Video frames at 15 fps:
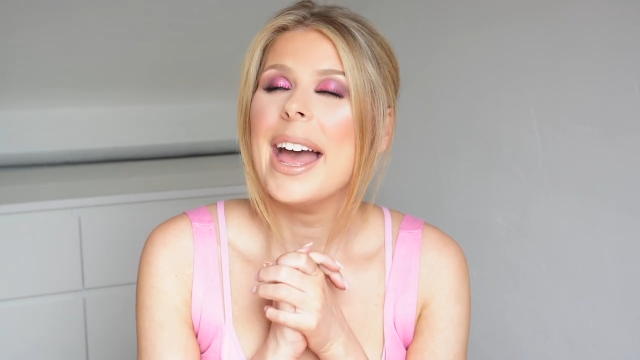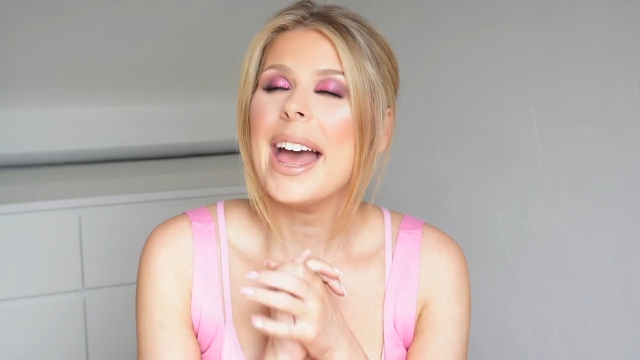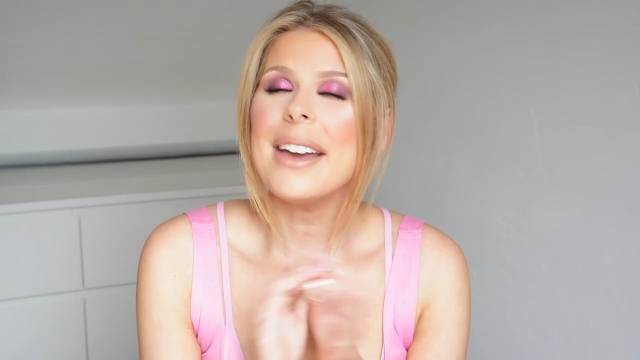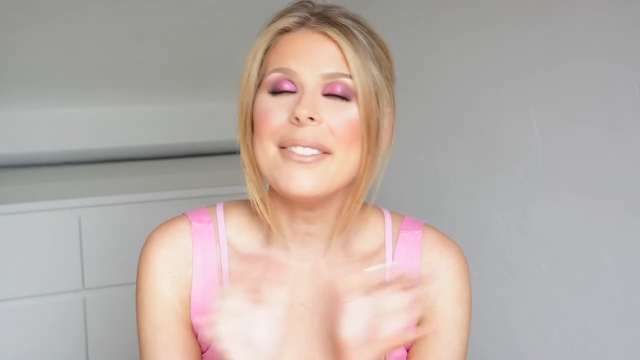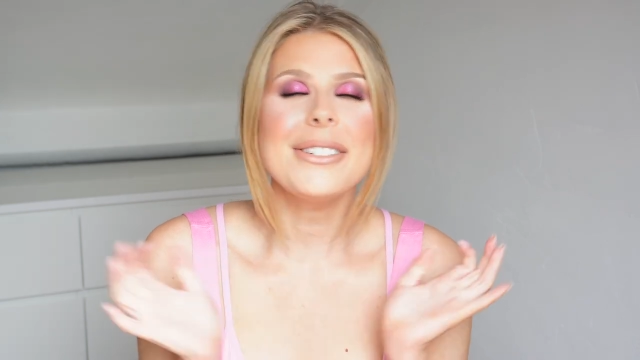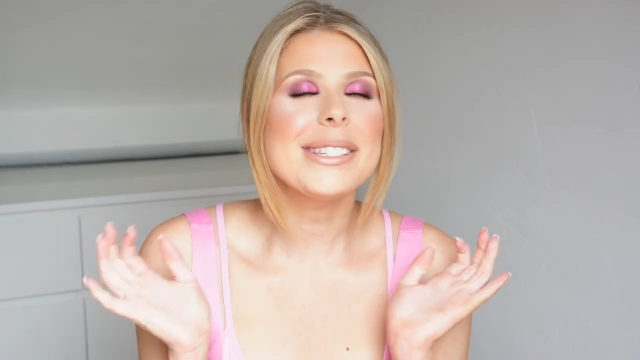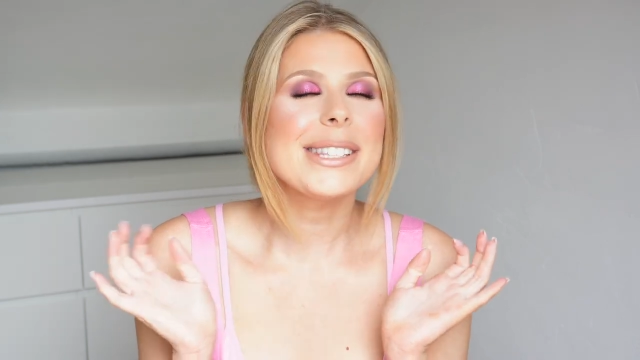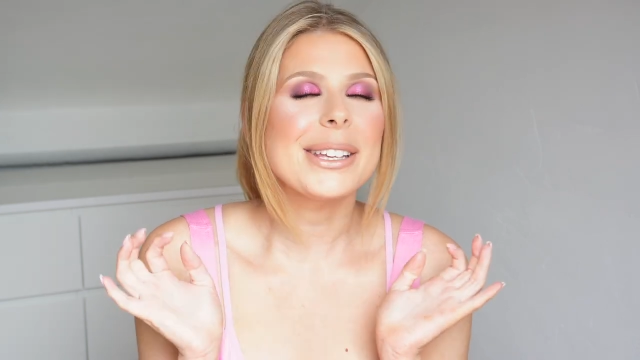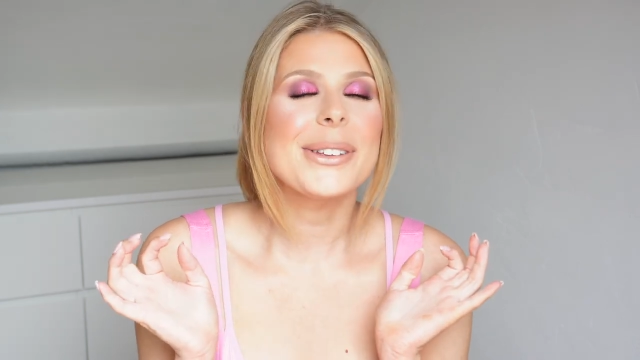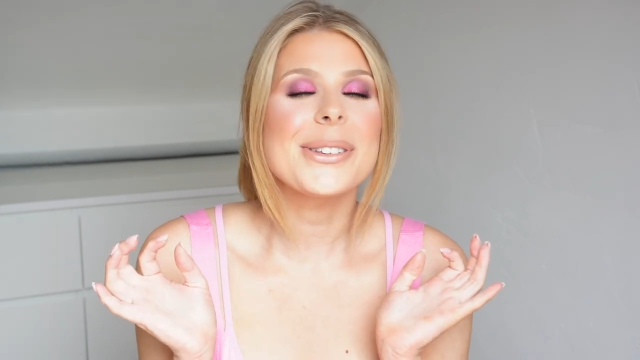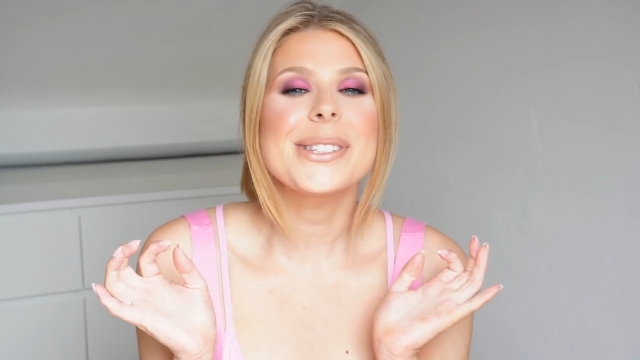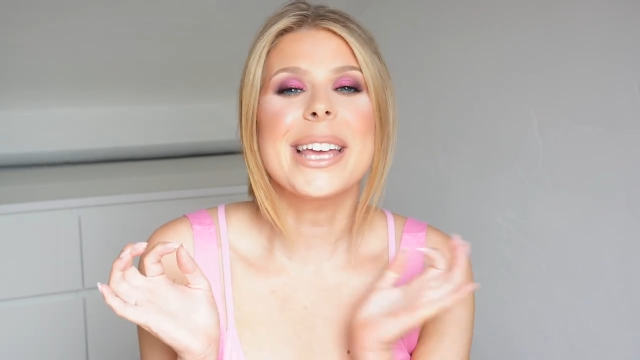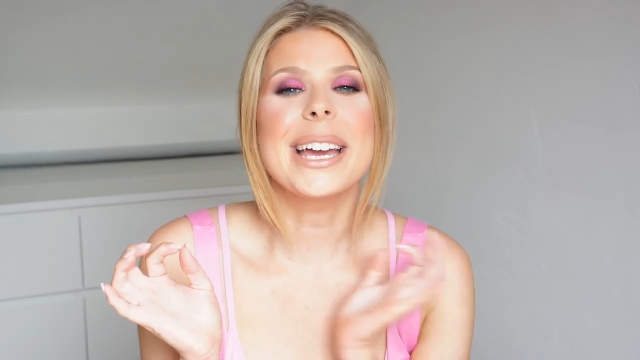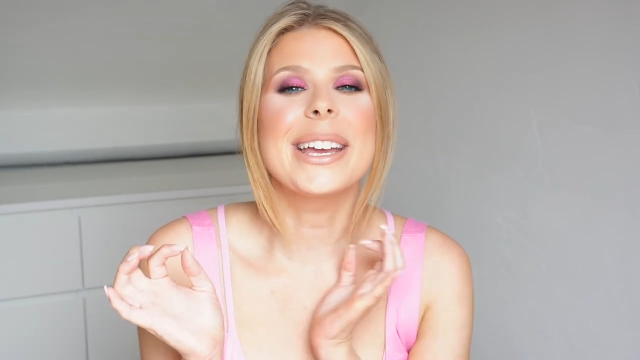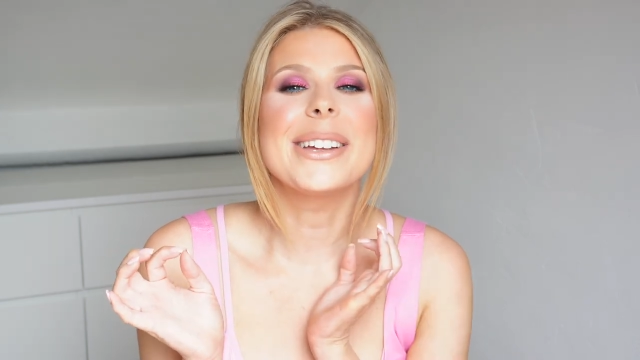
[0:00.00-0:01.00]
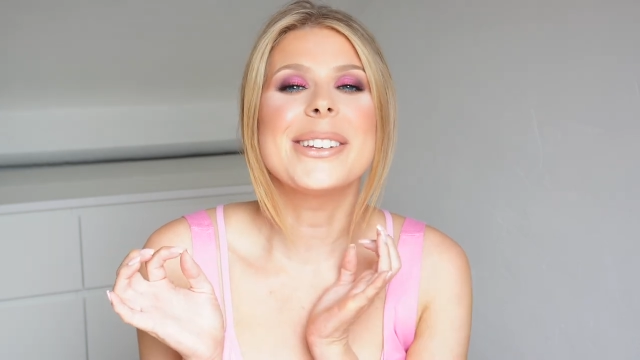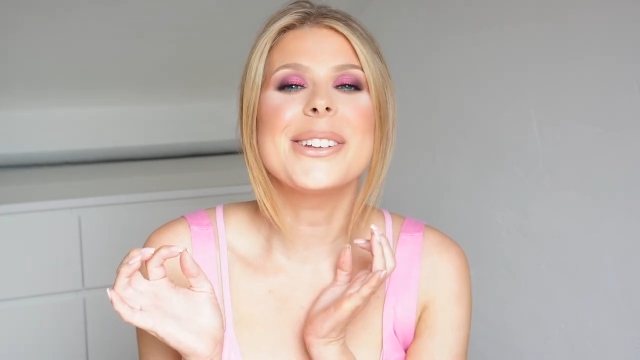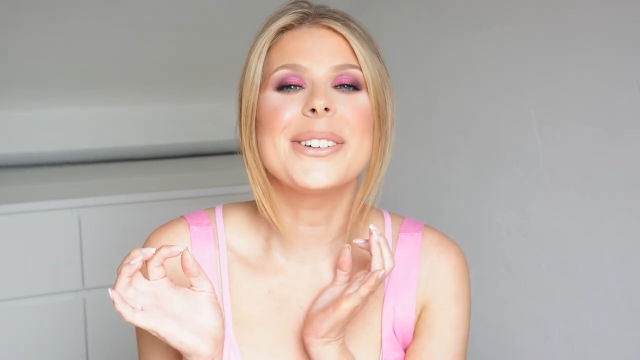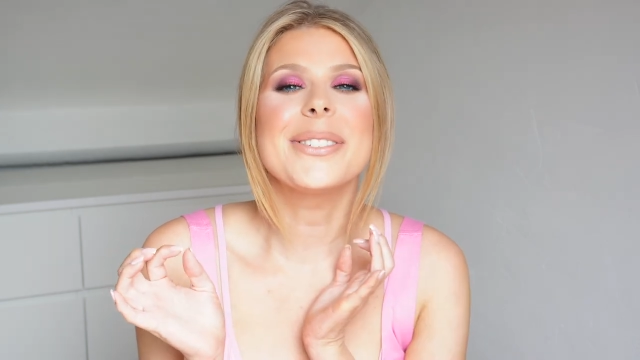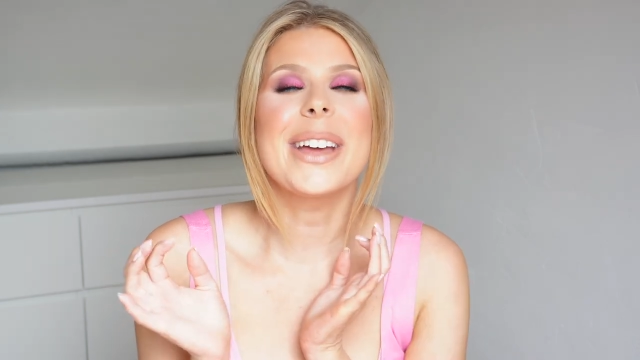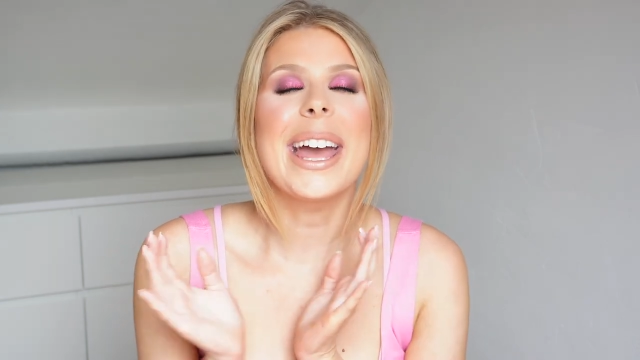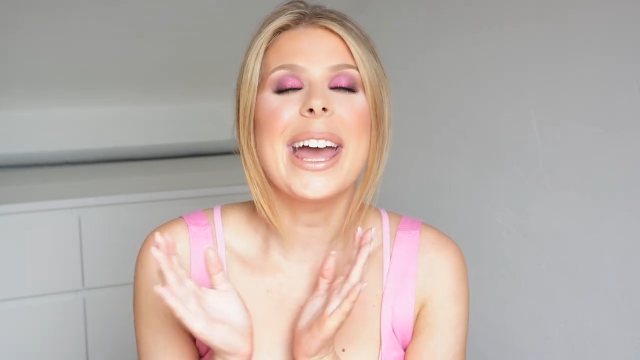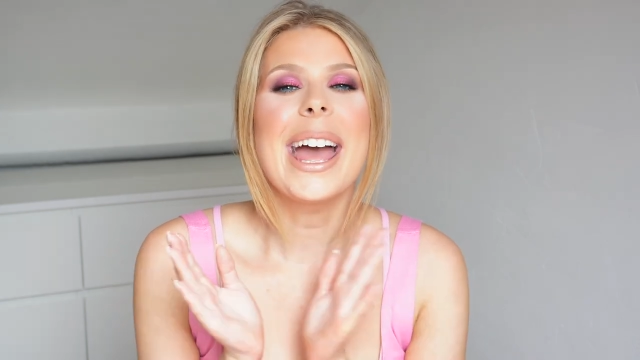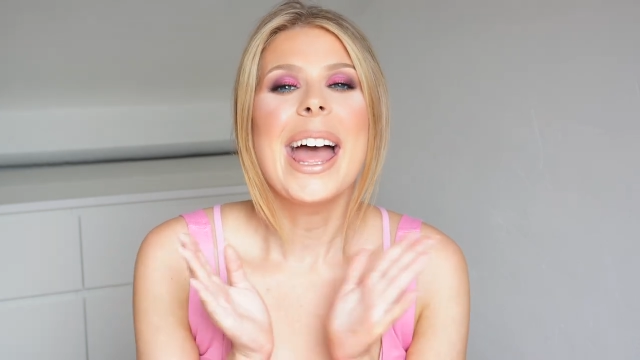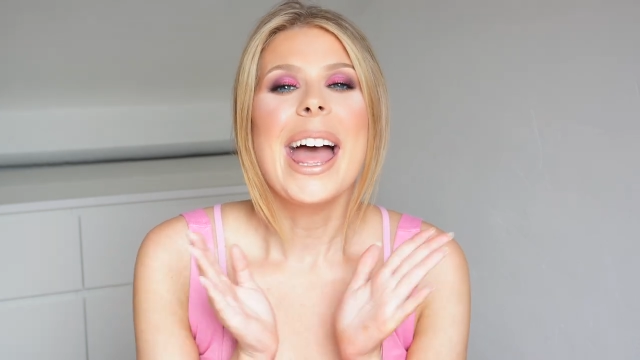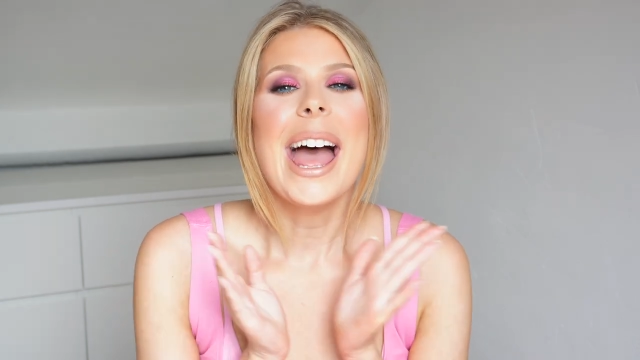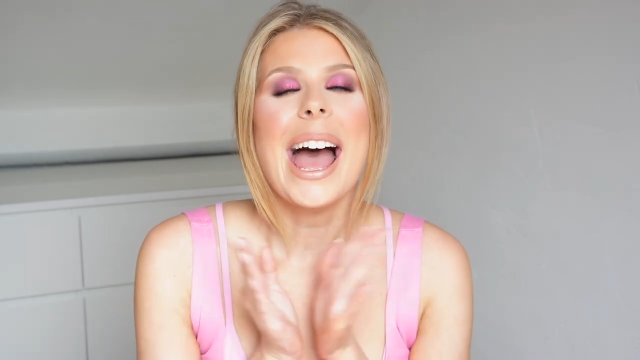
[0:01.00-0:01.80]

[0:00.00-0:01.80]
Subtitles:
every single second of it.